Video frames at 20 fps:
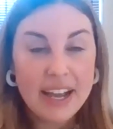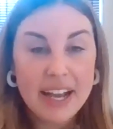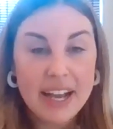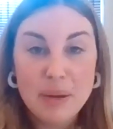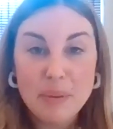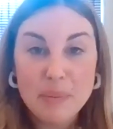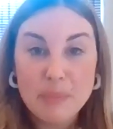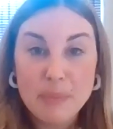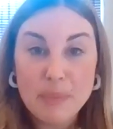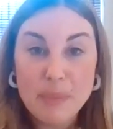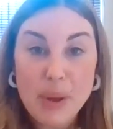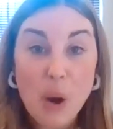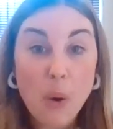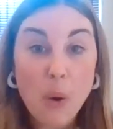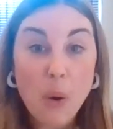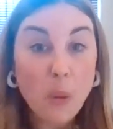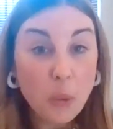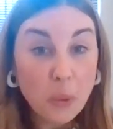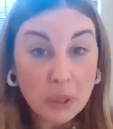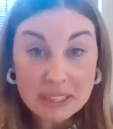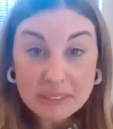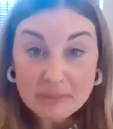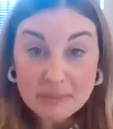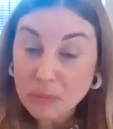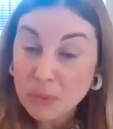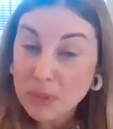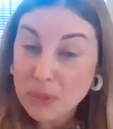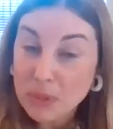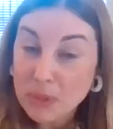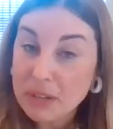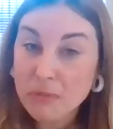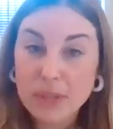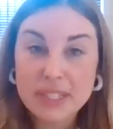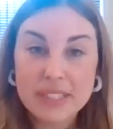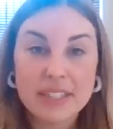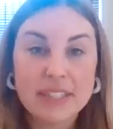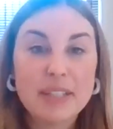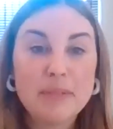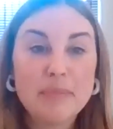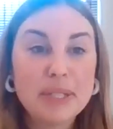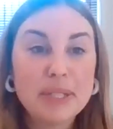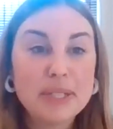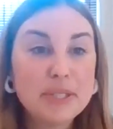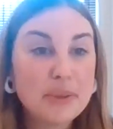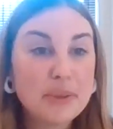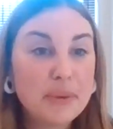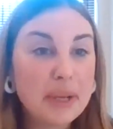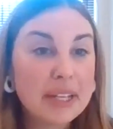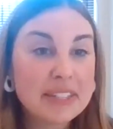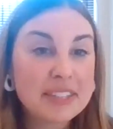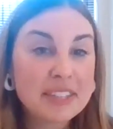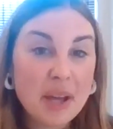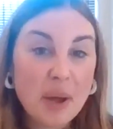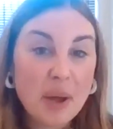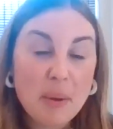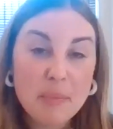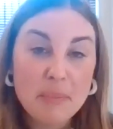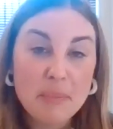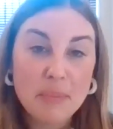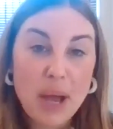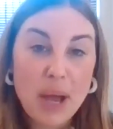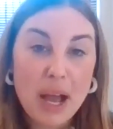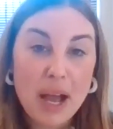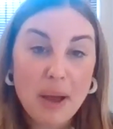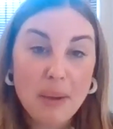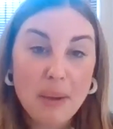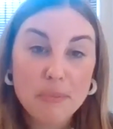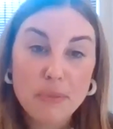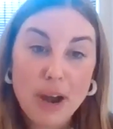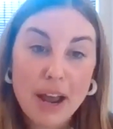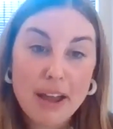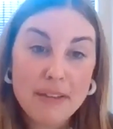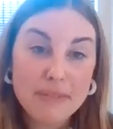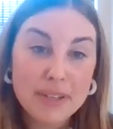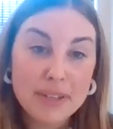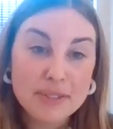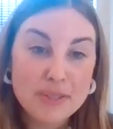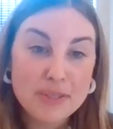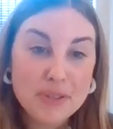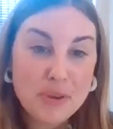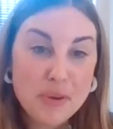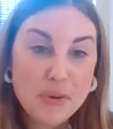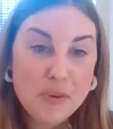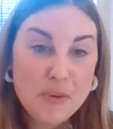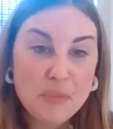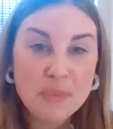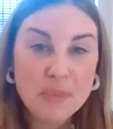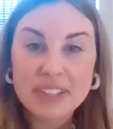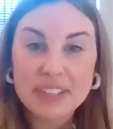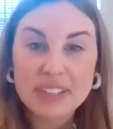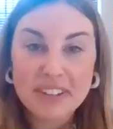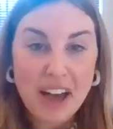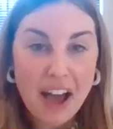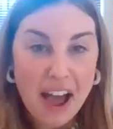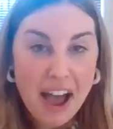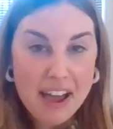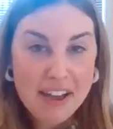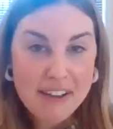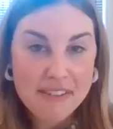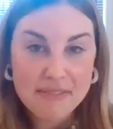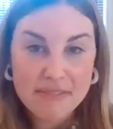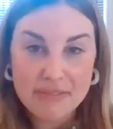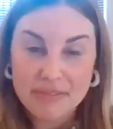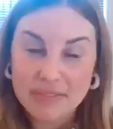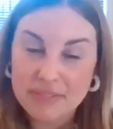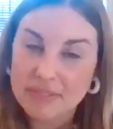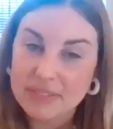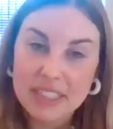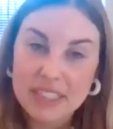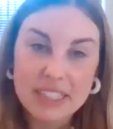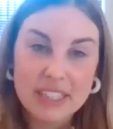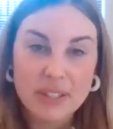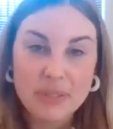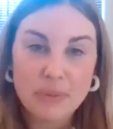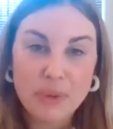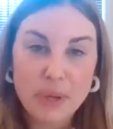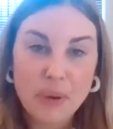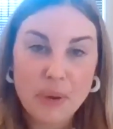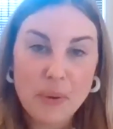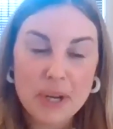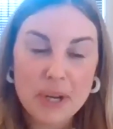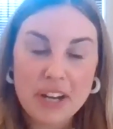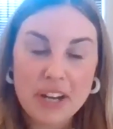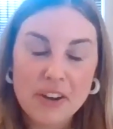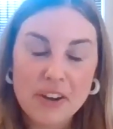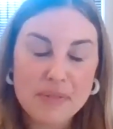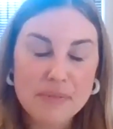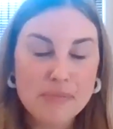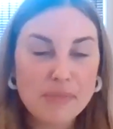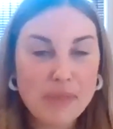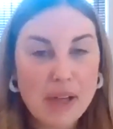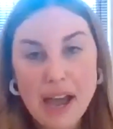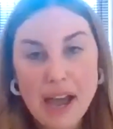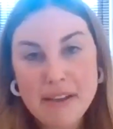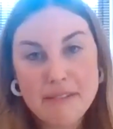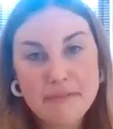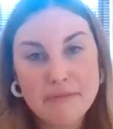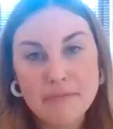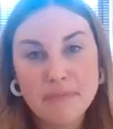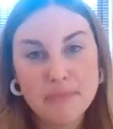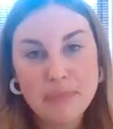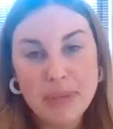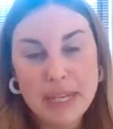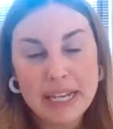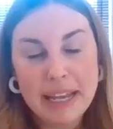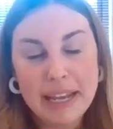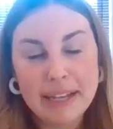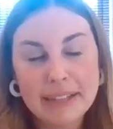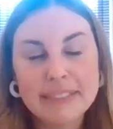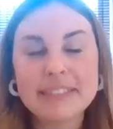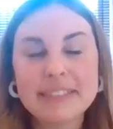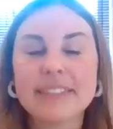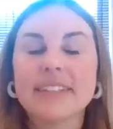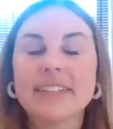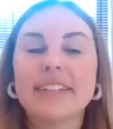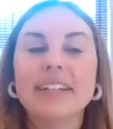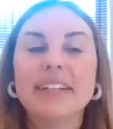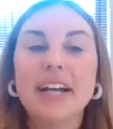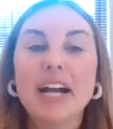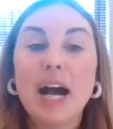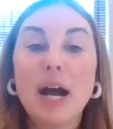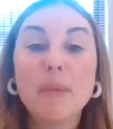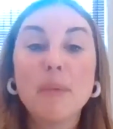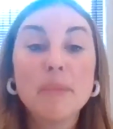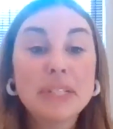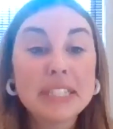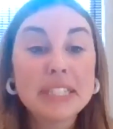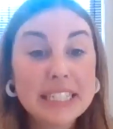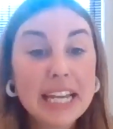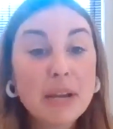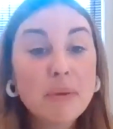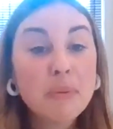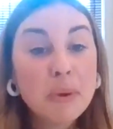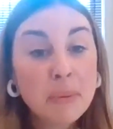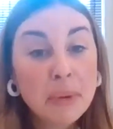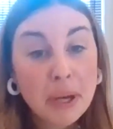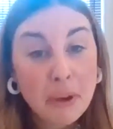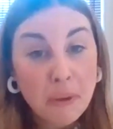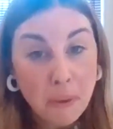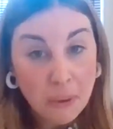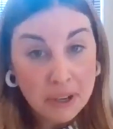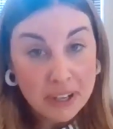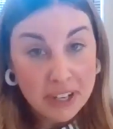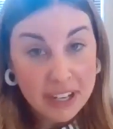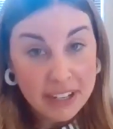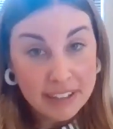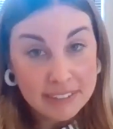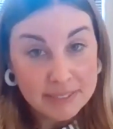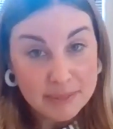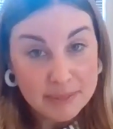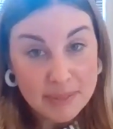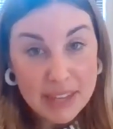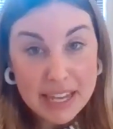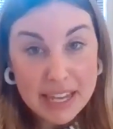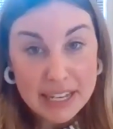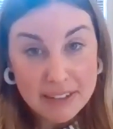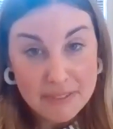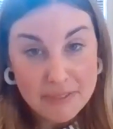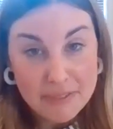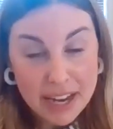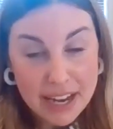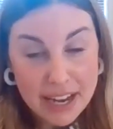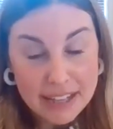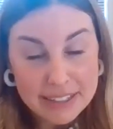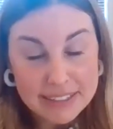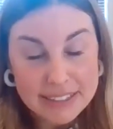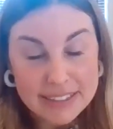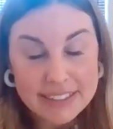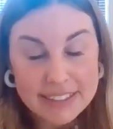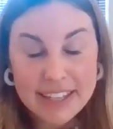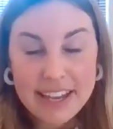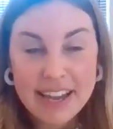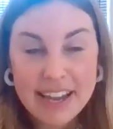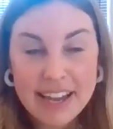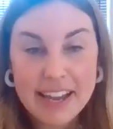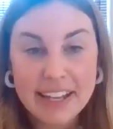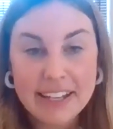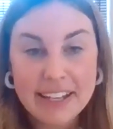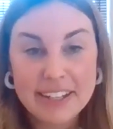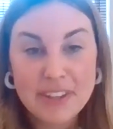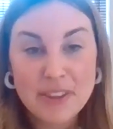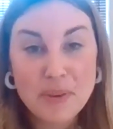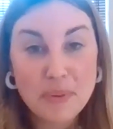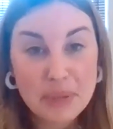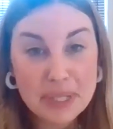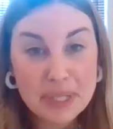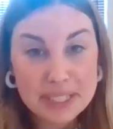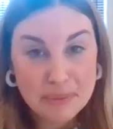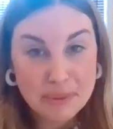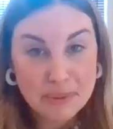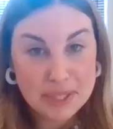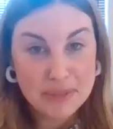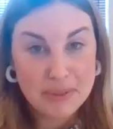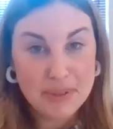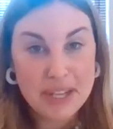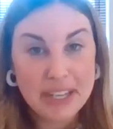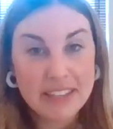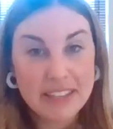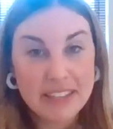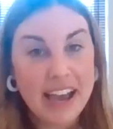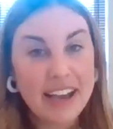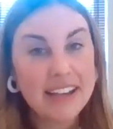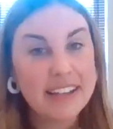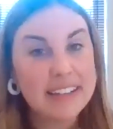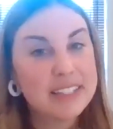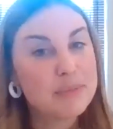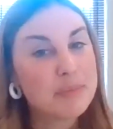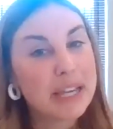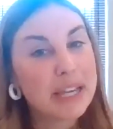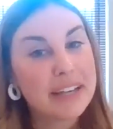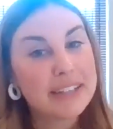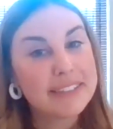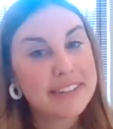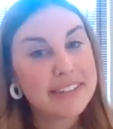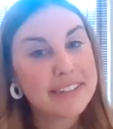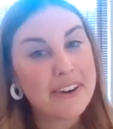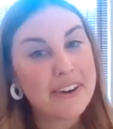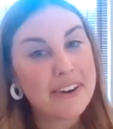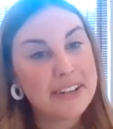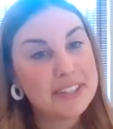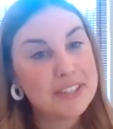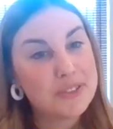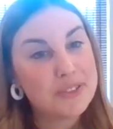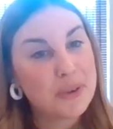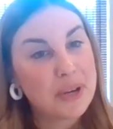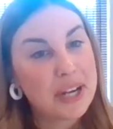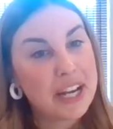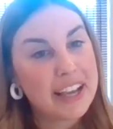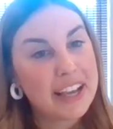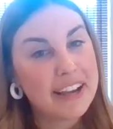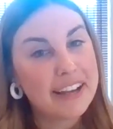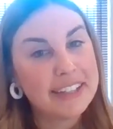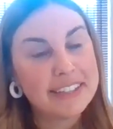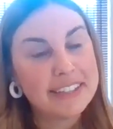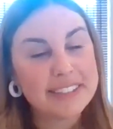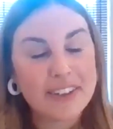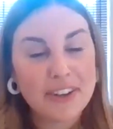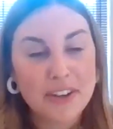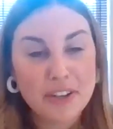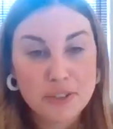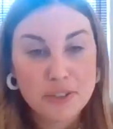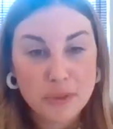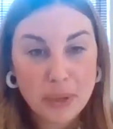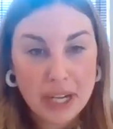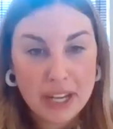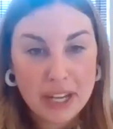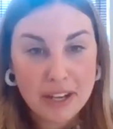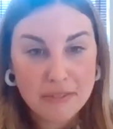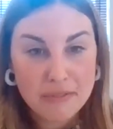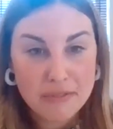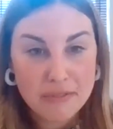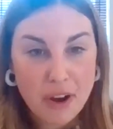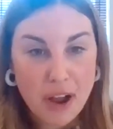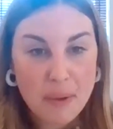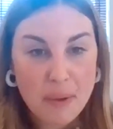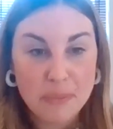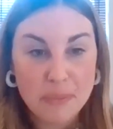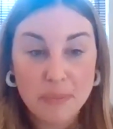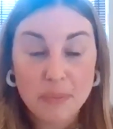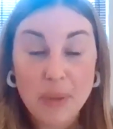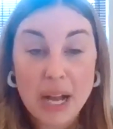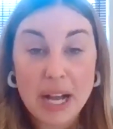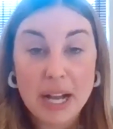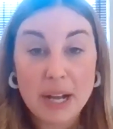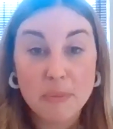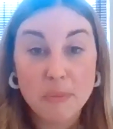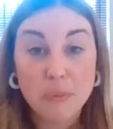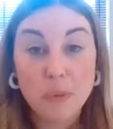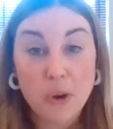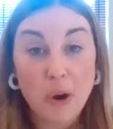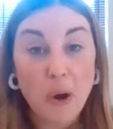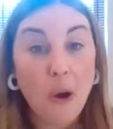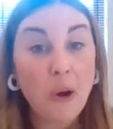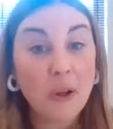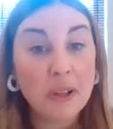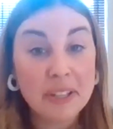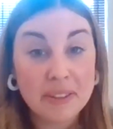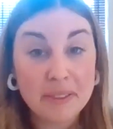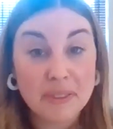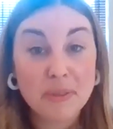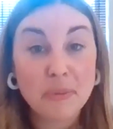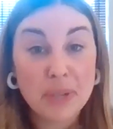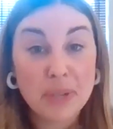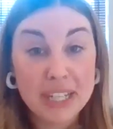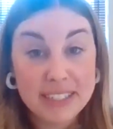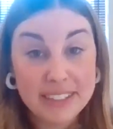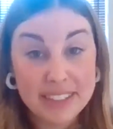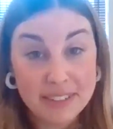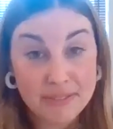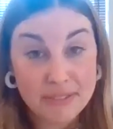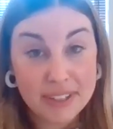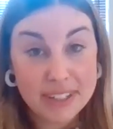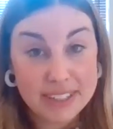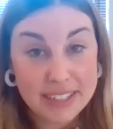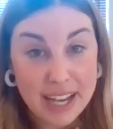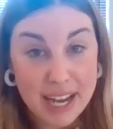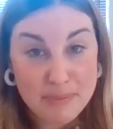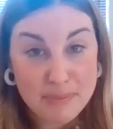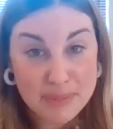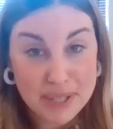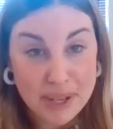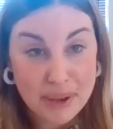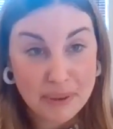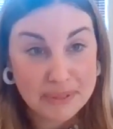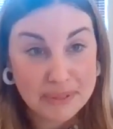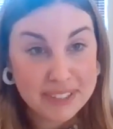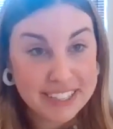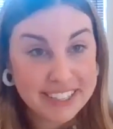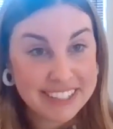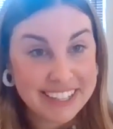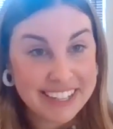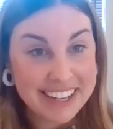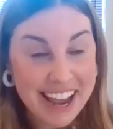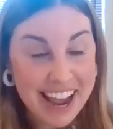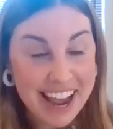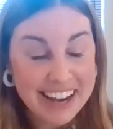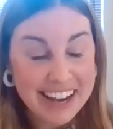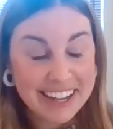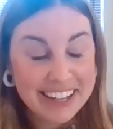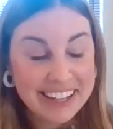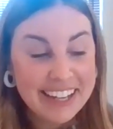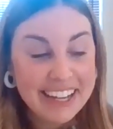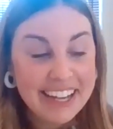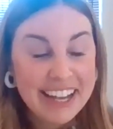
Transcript: Um, or we've recently been doing some um, private Zoom live recording or live meetings. Um, but today we're recording in advance. And the reason we're doing that is because the artists joining us are joining from, um, we're all in three different time zones today.